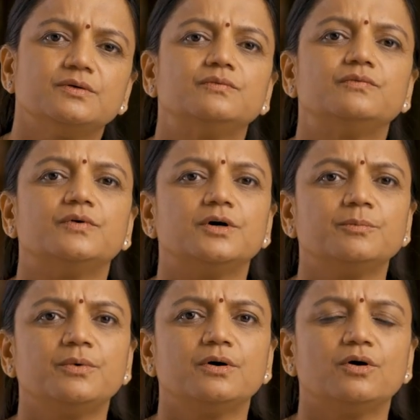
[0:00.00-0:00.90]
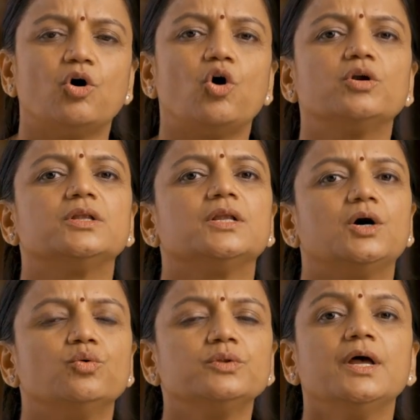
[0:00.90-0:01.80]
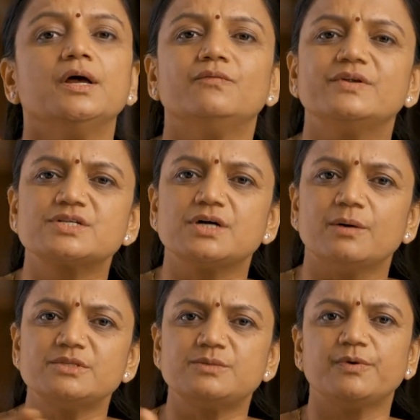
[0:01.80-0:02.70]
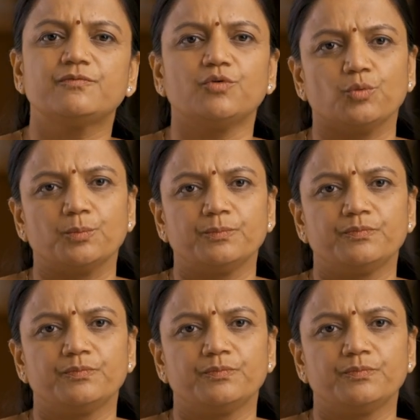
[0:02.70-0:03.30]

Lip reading: verb or noun which comes before,